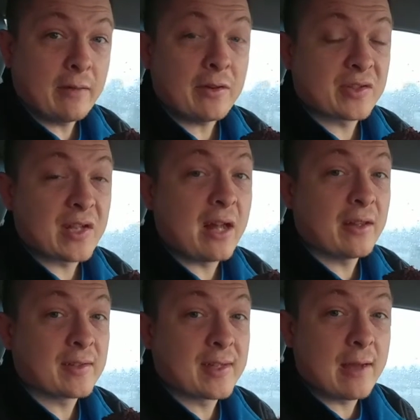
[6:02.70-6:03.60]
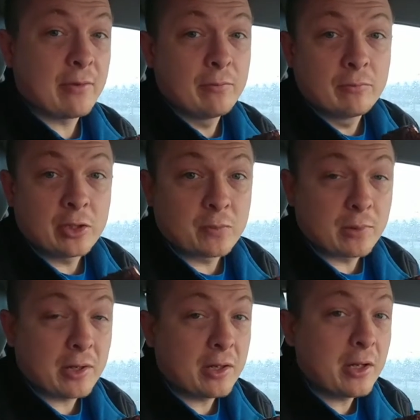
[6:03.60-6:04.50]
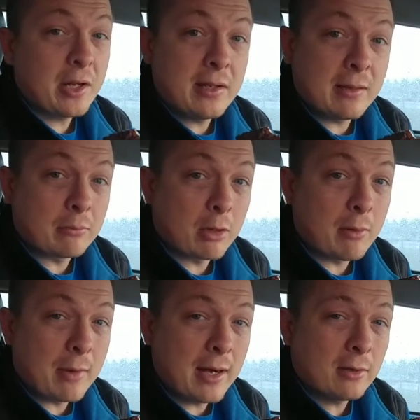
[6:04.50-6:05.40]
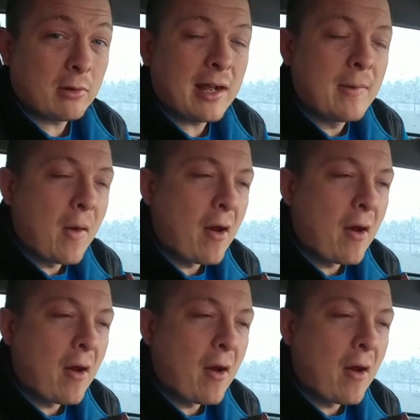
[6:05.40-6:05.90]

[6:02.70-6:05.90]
give it a solid 7. It's pretty good. Didn't blow my mind away.